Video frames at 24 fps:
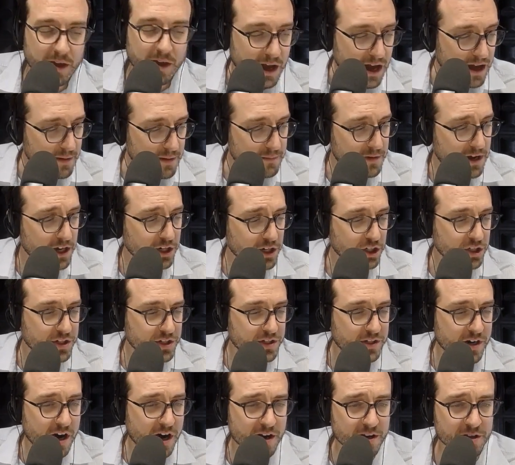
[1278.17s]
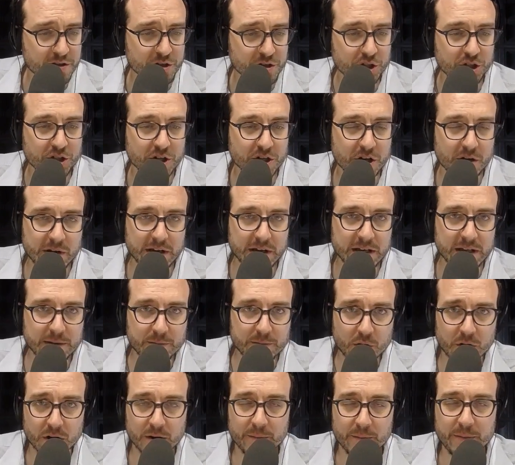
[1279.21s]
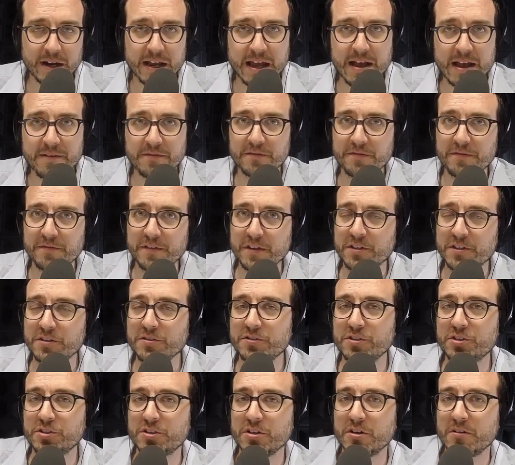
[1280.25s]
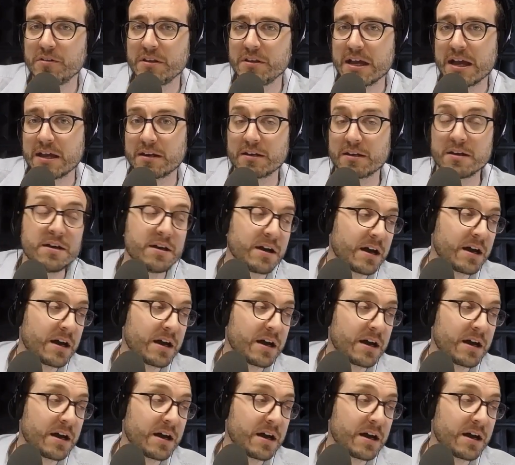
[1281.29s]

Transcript: I'm not starting the show anymore, but I haven't finished the show yet.